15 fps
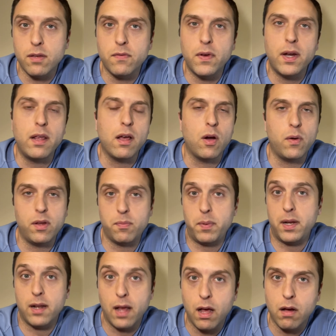video, he's
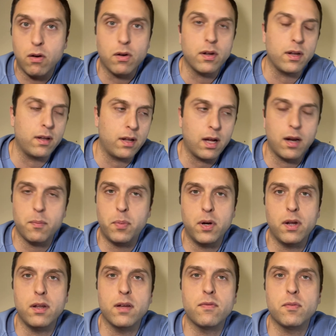being held and kind of put
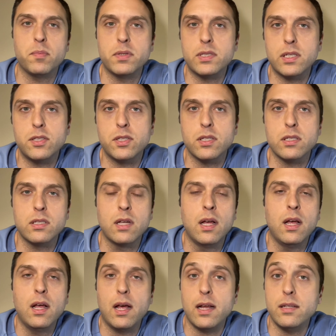in different positions,
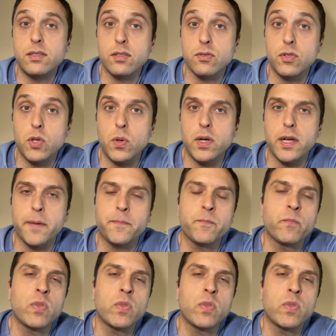and he's still doing it.